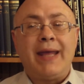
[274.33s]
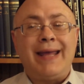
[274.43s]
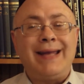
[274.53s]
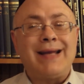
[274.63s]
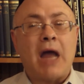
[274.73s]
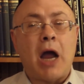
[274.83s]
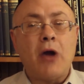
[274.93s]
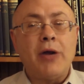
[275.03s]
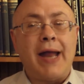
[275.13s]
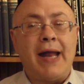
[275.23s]

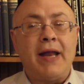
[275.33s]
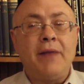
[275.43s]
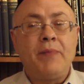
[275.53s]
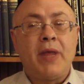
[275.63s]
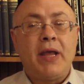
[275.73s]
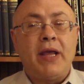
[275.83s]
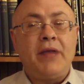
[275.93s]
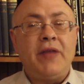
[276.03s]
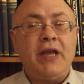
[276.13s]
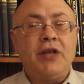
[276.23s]
incarnated
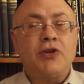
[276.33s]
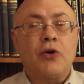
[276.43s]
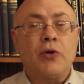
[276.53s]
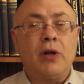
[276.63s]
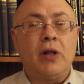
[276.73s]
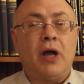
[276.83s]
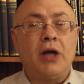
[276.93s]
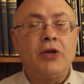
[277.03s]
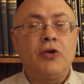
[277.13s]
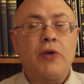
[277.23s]
in the eternal
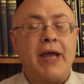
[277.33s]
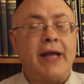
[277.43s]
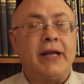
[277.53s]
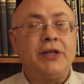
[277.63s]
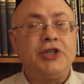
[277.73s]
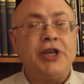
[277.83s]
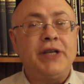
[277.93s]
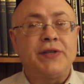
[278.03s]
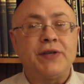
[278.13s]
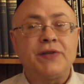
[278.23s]
uncreated
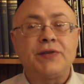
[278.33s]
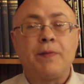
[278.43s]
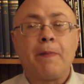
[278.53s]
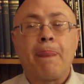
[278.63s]
Jesus,